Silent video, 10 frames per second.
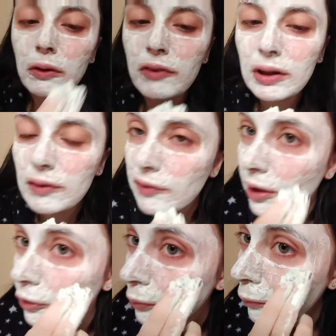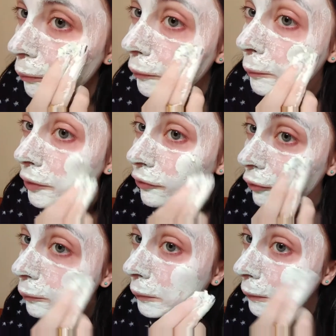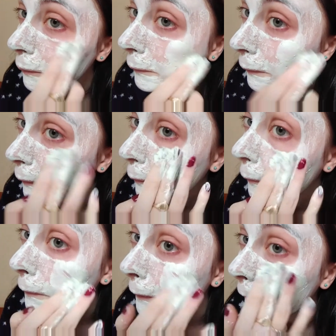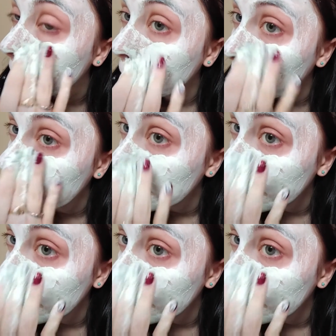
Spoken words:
Yeah, I had a problem with the mask not wanting to stick to my skin. There we